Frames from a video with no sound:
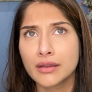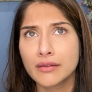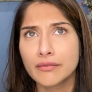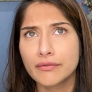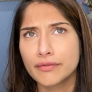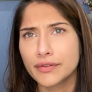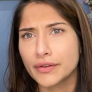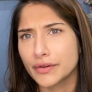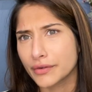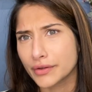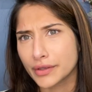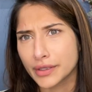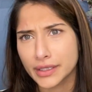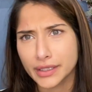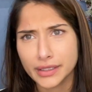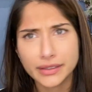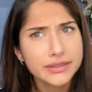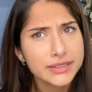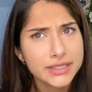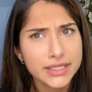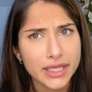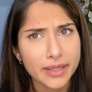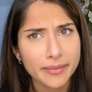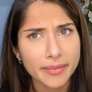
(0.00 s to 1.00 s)
feel
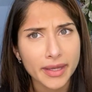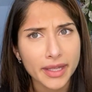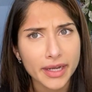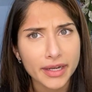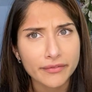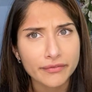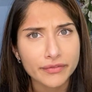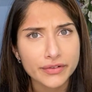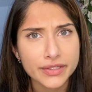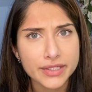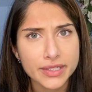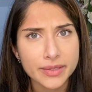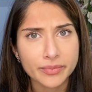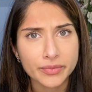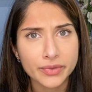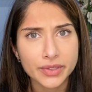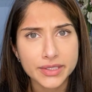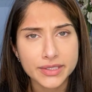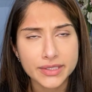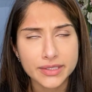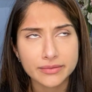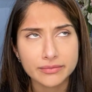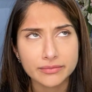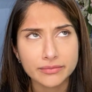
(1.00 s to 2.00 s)
guilty about it for some
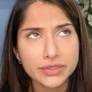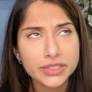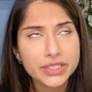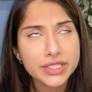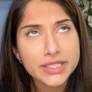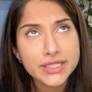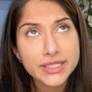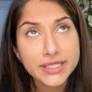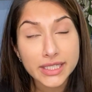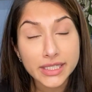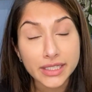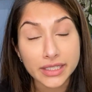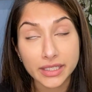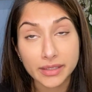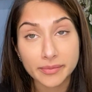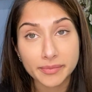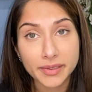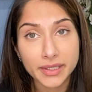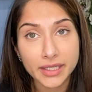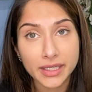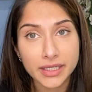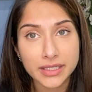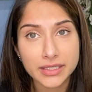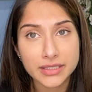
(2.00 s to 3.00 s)
reason, which is silly
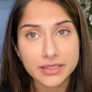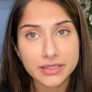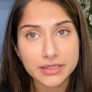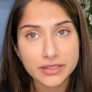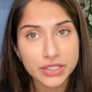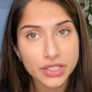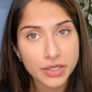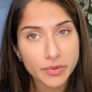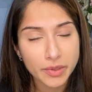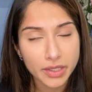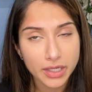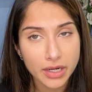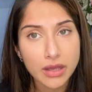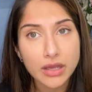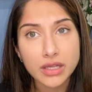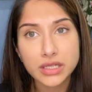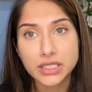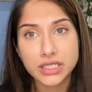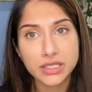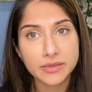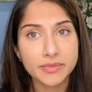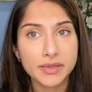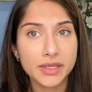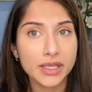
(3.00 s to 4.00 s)
because she went on
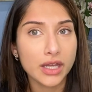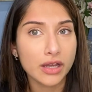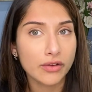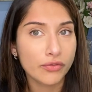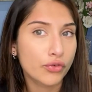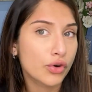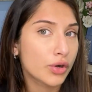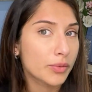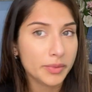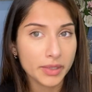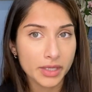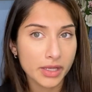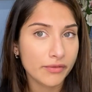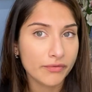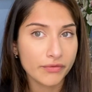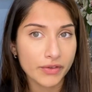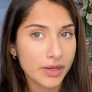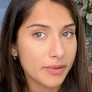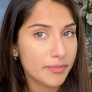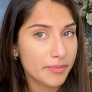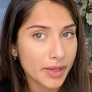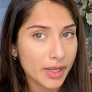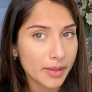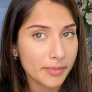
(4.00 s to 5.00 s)
to be a
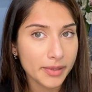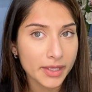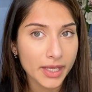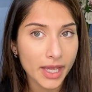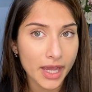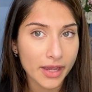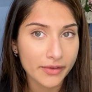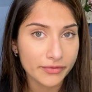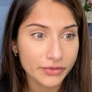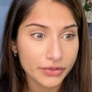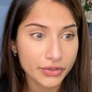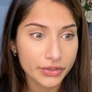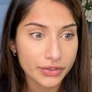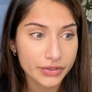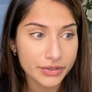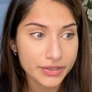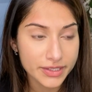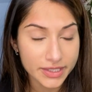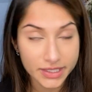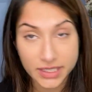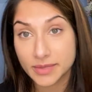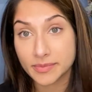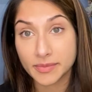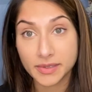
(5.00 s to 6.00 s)
formula-fed baby after
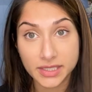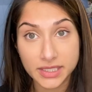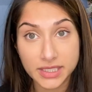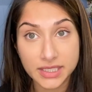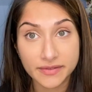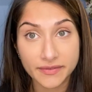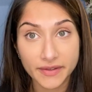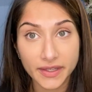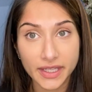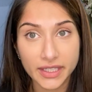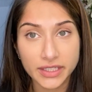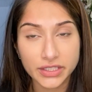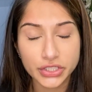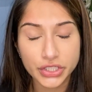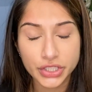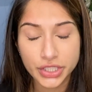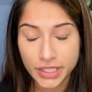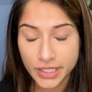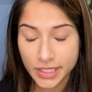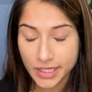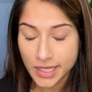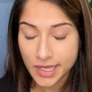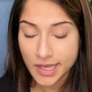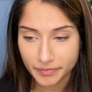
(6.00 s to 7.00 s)
6 months of age.
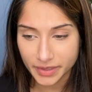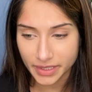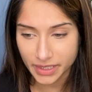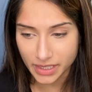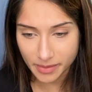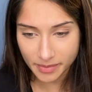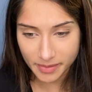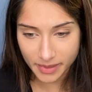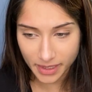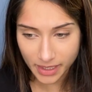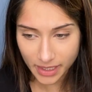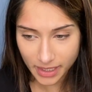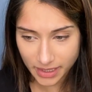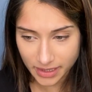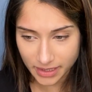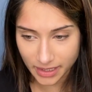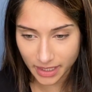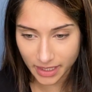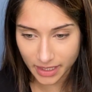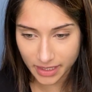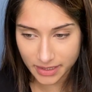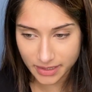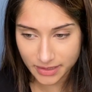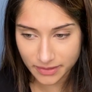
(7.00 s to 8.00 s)
But in the beginning
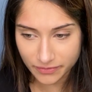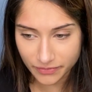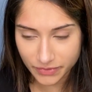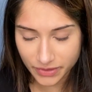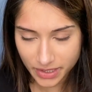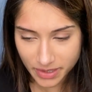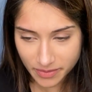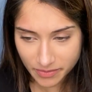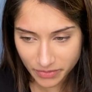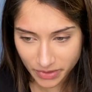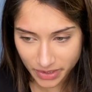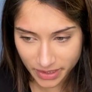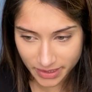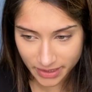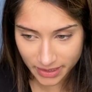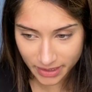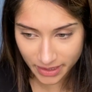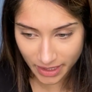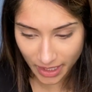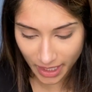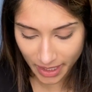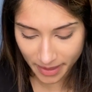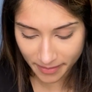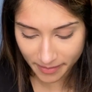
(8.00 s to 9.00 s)
days, for some
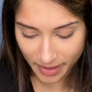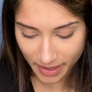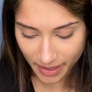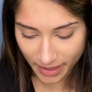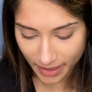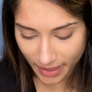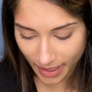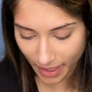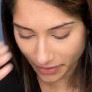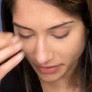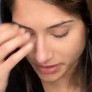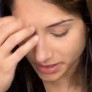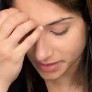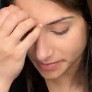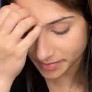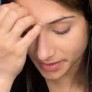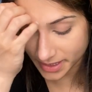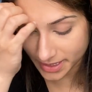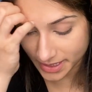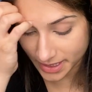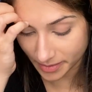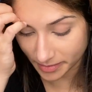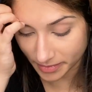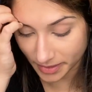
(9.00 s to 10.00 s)
reason, I made it out to be
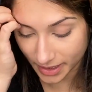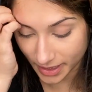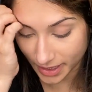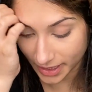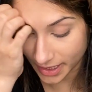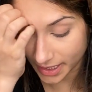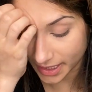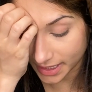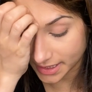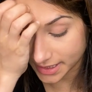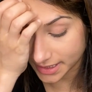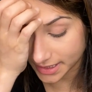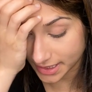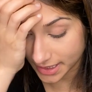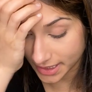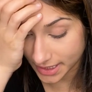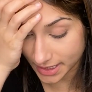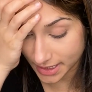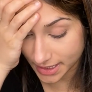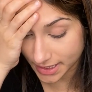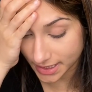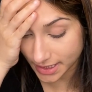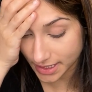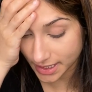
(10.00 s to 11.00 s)
something it
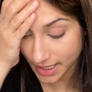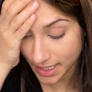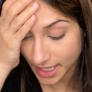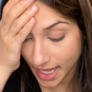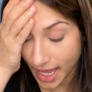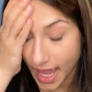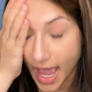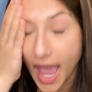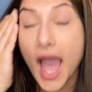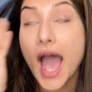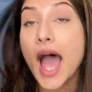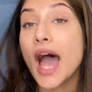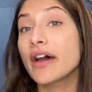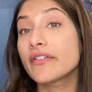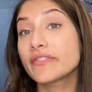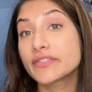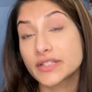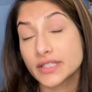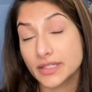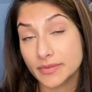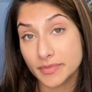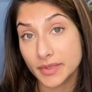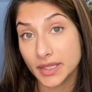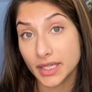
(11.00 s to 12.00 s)
didn't have
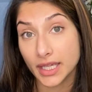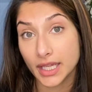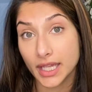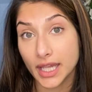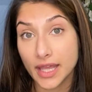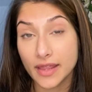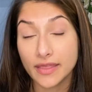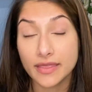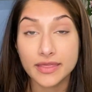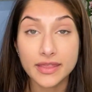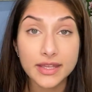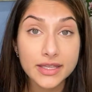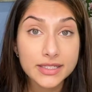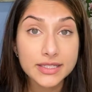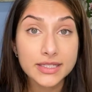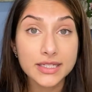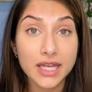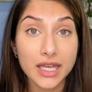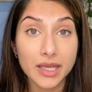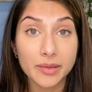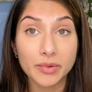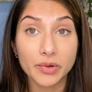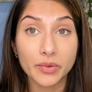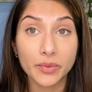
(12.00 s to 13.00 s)
to be. And this
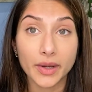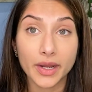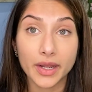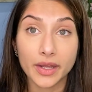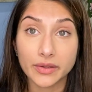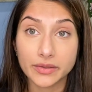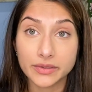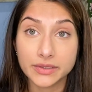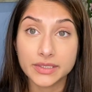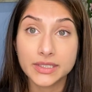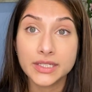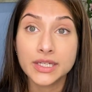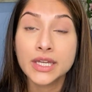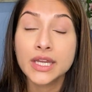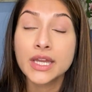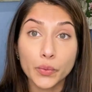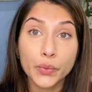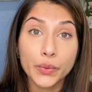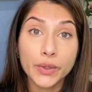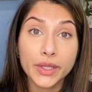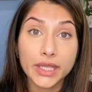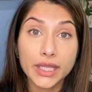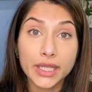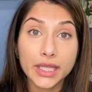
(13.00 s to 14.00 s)
time around,
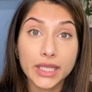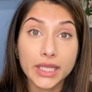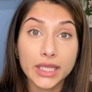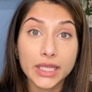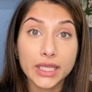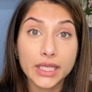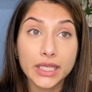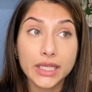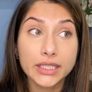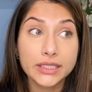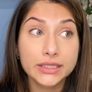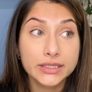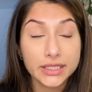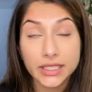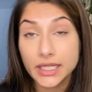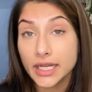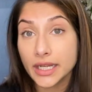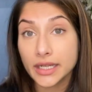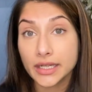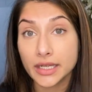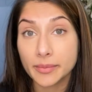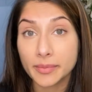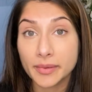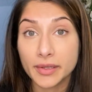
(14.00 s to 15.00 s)
we did
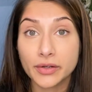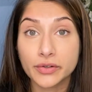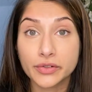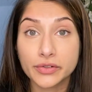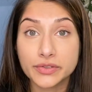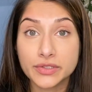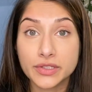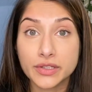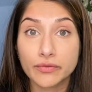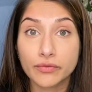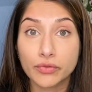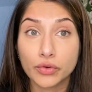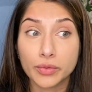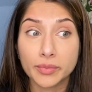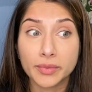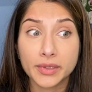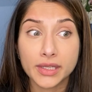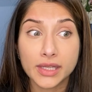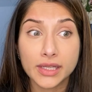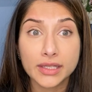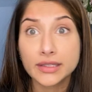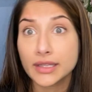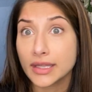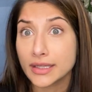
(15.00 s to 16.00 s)
end up introducing
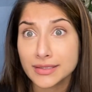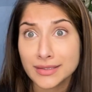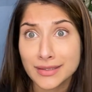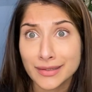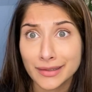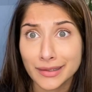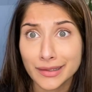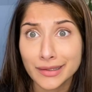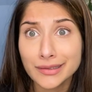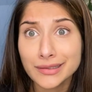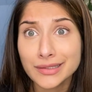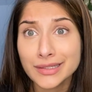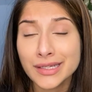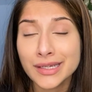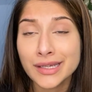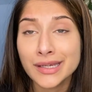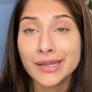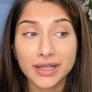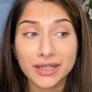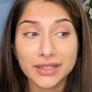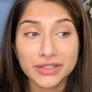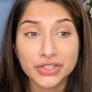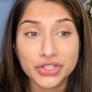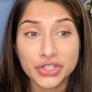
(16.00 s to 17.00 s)
formula last night
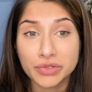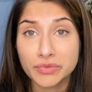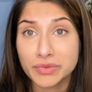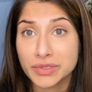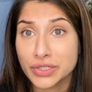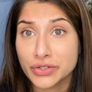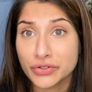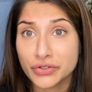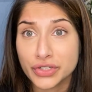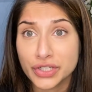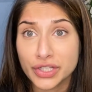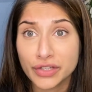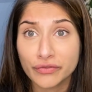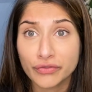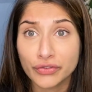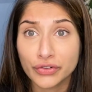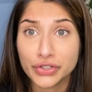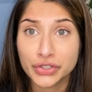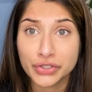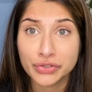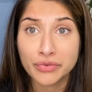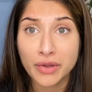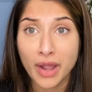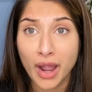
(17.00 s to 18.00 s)
because she was nursing for
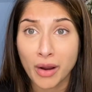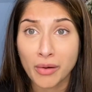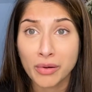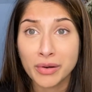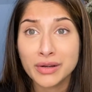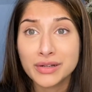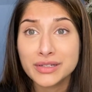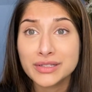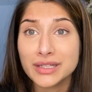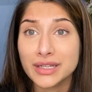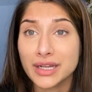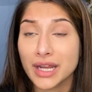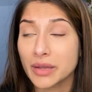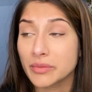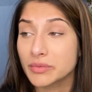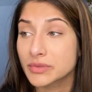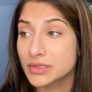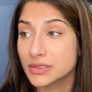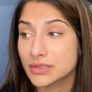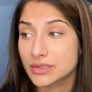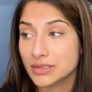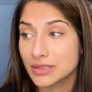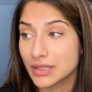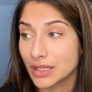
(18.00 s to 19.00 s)
2 hours, and I
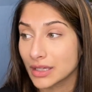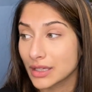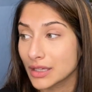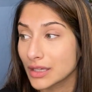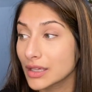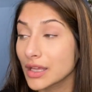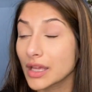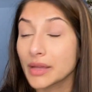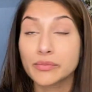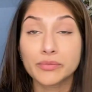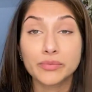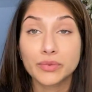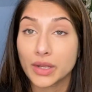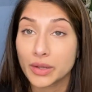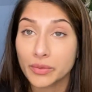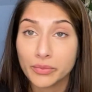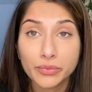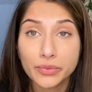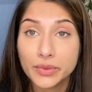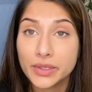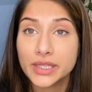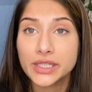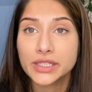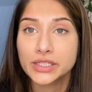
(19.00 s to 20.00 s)
was thinking, I
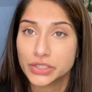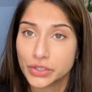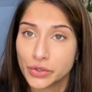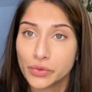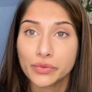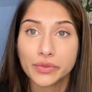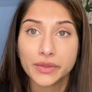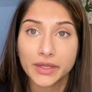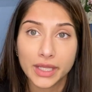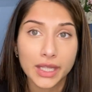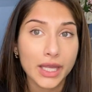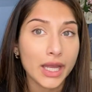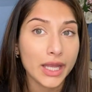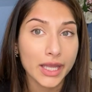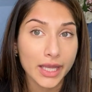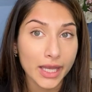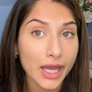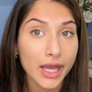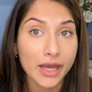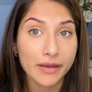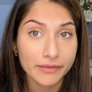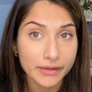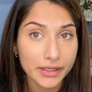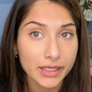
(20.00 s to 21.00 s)
really don't think I
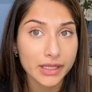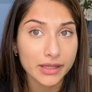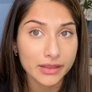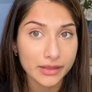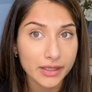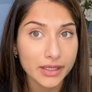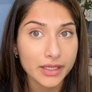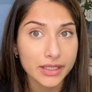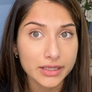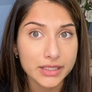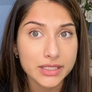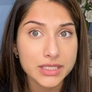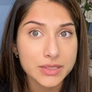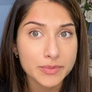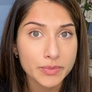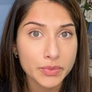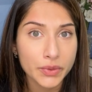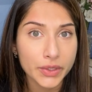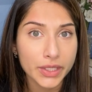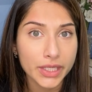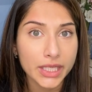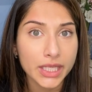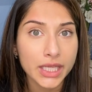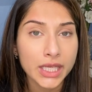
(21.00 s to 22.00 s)
have anything at this
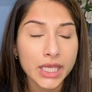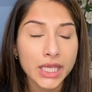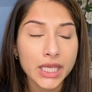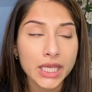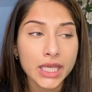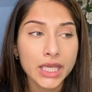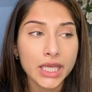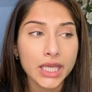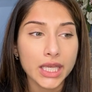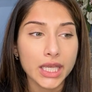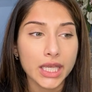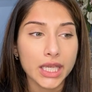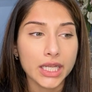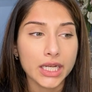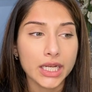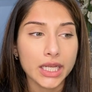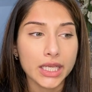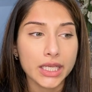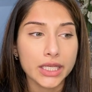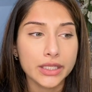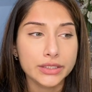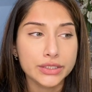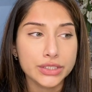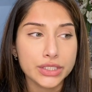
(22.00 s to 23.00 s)
point. And I
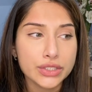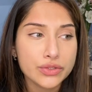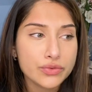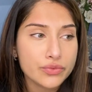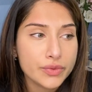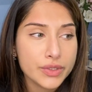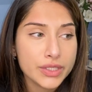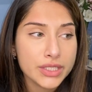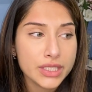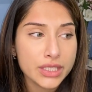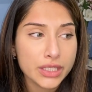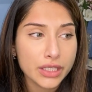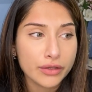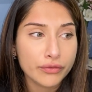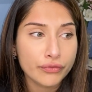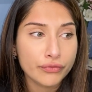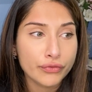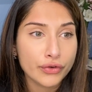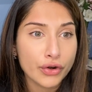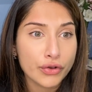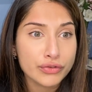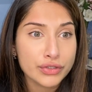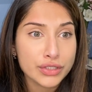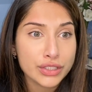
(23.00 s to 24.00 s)
had just recently
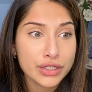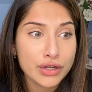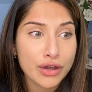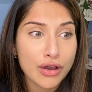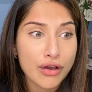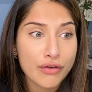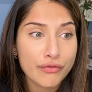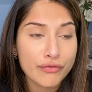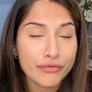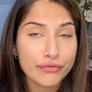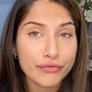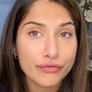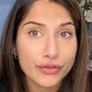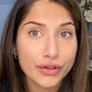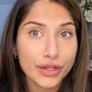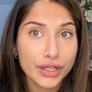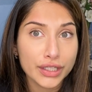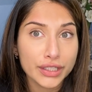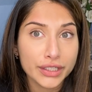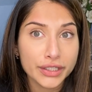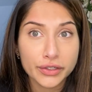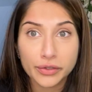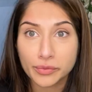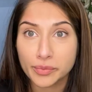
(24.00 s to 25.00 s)
frozen off a
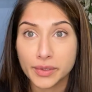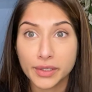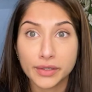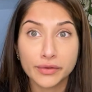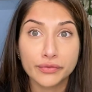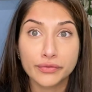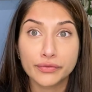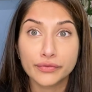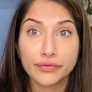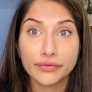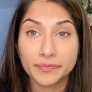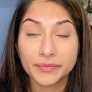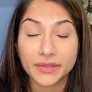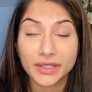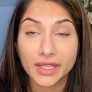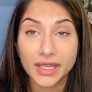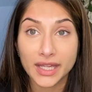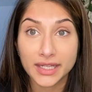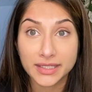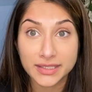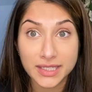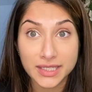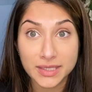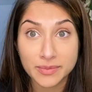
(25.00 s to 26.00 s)
little bit of
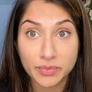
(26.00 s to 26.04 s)
excess